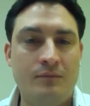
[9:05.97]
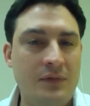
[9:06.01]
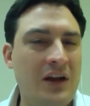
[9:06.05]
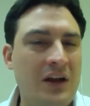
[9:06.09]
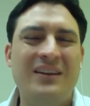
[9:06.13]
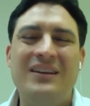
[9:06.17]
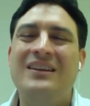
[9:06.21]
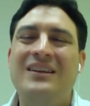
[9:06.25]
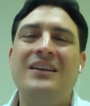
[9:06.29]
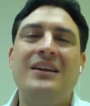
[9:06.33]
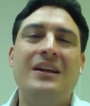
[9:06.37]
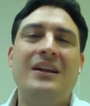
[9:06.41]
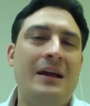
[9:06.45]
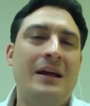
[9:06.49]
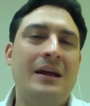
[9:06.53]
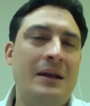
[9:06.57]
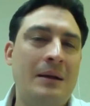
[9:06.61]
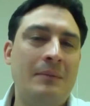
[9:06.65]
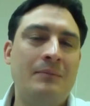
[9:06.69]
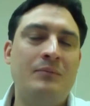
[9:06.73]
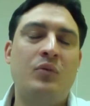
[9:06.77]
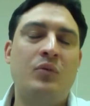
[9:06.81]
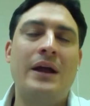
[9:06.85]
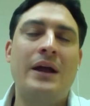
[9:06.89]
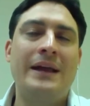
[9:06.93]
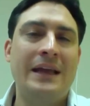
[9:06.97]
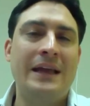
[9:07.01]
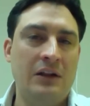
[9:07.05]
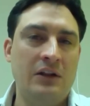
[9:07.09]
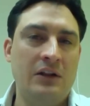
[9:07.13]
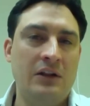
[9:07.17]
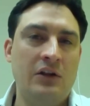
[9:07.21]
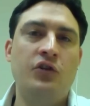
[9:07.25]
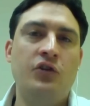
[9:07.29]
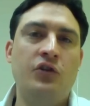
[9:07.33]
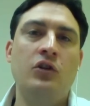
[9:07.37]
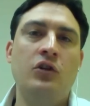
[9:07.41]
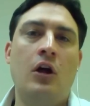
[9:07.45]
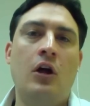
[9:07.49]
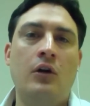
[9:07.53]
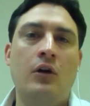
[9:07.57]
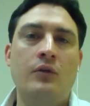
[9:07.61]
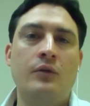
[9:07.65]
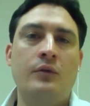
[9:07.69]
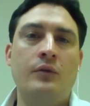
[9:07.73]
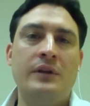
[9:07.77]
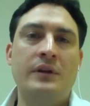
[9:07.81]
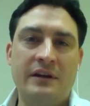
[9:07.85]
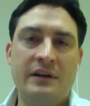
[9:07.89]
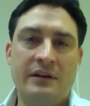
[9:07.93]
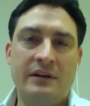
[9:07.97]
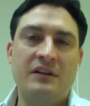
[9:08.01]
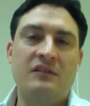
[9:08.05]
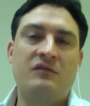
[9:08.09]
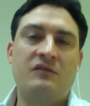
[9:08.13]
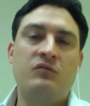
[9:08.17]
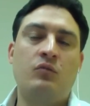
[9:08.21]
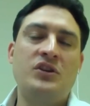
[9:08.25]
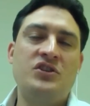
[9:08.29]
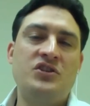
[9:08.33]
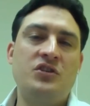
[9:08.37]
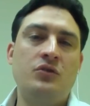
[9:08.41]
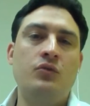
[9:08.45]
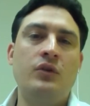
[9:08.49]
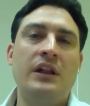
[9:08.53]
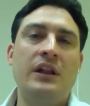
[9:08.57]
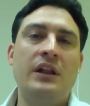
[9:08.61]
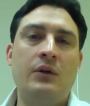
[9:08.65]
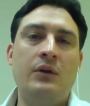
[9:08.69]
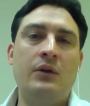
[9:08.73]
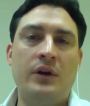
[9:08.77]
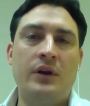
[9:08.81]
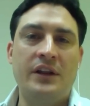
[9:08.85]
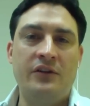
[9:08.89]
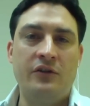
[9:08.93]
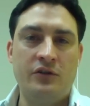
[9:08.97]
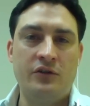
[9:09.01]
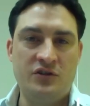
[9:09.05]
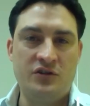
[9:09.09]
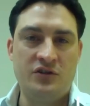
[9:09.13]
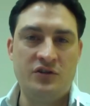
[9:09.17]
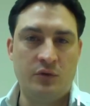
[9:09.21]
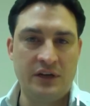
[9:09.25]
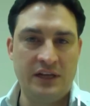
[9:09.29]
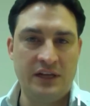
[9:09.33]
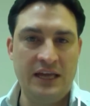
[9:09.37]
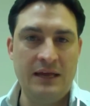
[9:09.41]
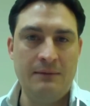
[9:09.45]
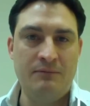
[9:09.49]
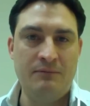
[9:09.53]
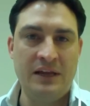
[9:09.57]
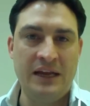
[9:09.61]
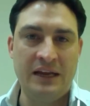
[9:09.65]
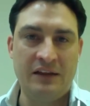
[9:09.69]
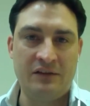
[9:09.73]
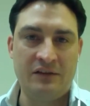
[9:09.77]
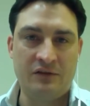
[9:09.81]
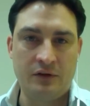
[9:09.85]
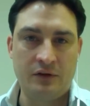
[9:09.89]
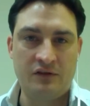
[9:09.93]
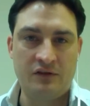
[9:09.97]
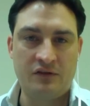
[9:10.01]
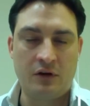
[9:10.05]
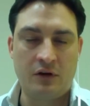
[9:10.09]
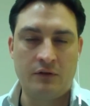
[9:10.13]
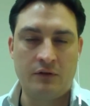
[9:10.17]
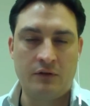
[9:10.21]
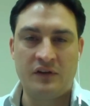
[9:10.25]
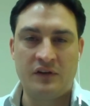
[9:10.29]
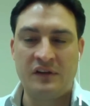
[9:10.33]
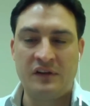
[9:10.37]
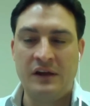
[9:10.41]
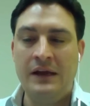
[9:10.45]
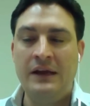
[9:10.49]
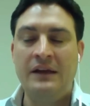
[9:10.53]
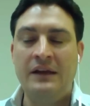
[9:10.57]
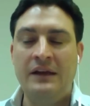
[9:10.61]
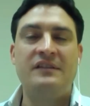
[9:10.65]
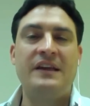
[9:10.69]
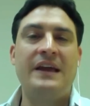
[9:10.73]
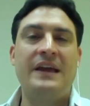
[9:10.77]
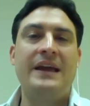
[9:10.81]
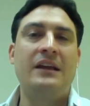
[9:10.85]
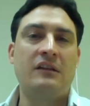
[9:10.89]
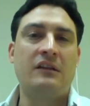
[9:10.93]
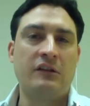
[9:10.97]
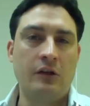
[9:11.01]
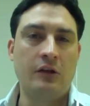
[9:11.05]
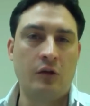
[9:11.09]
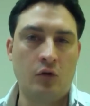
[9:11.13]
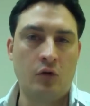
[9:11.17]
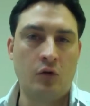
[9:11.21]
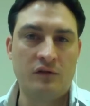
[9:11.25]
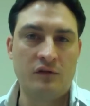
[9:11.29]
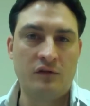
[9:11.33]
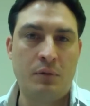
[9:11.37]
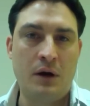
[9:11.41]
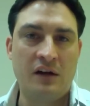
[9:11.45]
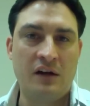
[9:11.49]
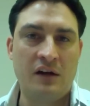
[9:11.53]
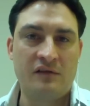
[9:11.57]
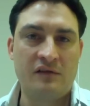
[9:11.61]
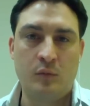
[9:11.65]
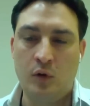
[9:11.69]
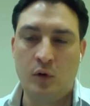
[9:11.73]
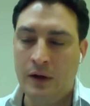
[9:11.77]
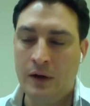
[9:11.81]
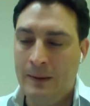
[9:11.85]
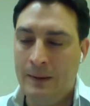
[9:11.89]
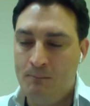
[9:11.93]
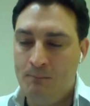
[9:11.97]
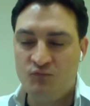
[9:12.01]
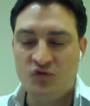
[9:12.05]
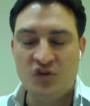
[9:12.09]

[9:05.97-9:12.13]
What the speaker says: And I'm probably getting a little too long-winded there, because what you really want to do is you want to keep the answering service saying as little as possible.